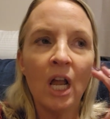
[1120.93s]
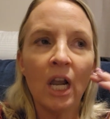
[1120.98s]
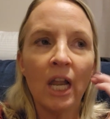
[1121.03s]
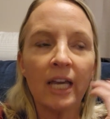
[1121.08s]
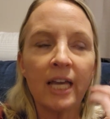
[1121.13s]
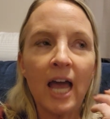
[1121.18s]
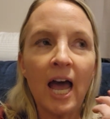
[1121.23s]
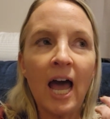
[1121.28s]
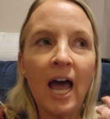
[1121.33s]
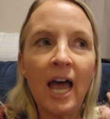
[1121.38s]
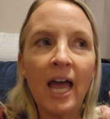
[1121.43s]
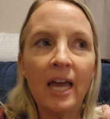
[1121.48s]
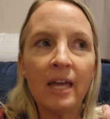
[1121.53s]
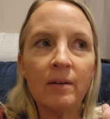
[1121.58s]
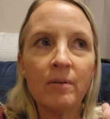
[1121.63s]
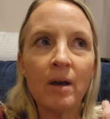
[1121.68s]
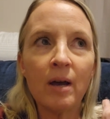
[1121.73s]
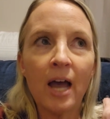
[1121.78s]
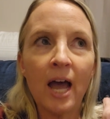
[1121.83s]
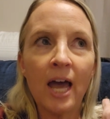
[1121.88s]
Like, I
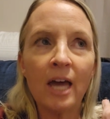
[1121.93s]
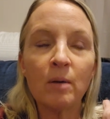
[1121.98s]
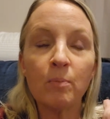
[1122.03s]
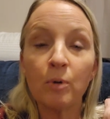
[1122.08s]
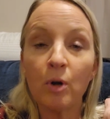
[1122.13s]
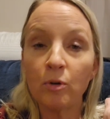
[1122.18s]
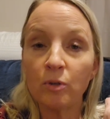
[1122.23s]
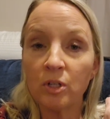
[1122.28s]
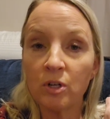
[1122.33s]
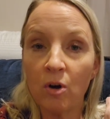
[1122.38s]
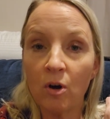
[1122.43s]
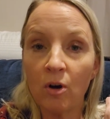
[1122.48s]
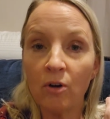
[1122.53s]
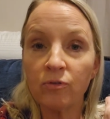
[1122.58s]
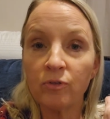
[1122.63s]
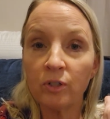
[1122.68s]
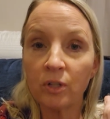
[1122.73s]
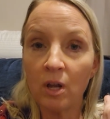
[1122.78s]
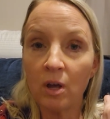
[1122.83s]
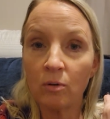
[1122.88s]
had I had a broken
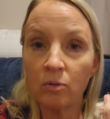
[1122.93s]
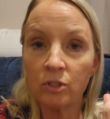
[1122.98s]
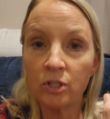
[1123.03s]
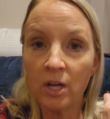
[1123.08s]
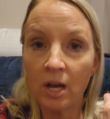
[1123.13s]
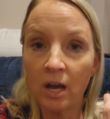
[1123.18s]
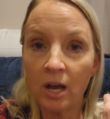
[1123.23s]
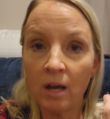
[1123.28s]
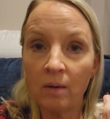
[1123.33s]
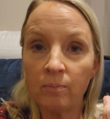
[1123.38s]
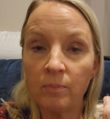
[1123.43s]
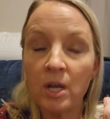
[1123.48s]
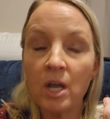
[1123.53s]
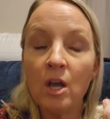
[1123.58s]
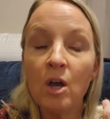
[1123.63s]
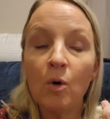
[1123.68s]
heart for a long time